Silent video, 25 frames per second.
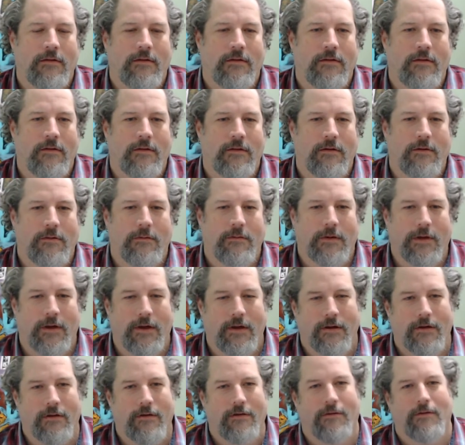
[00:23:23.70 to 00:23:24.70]
There we
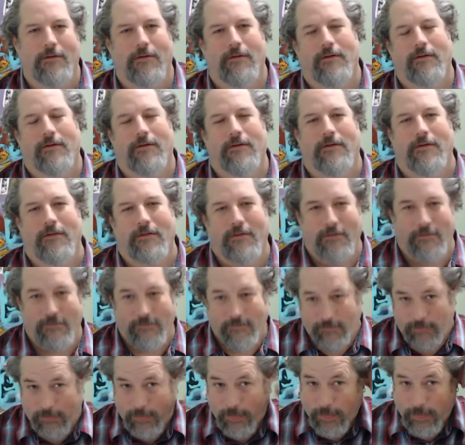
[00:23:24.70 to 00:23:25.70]
go.
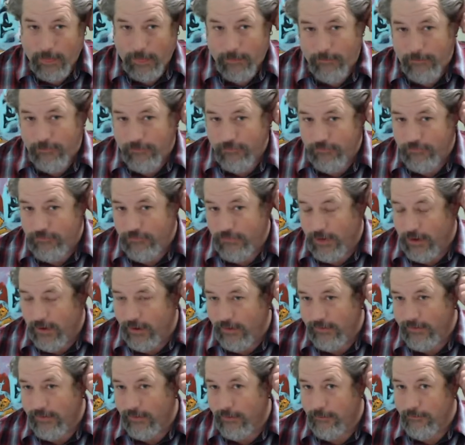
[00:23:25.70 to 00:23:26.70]

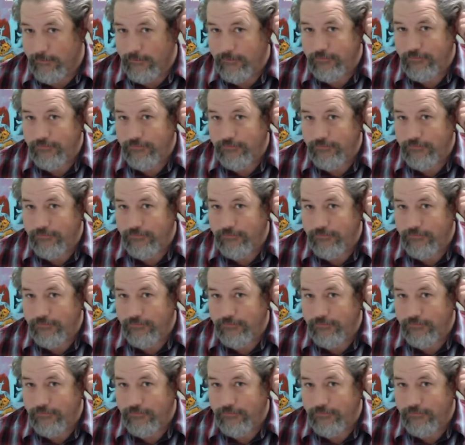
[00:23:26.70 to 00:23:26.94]
Awesome.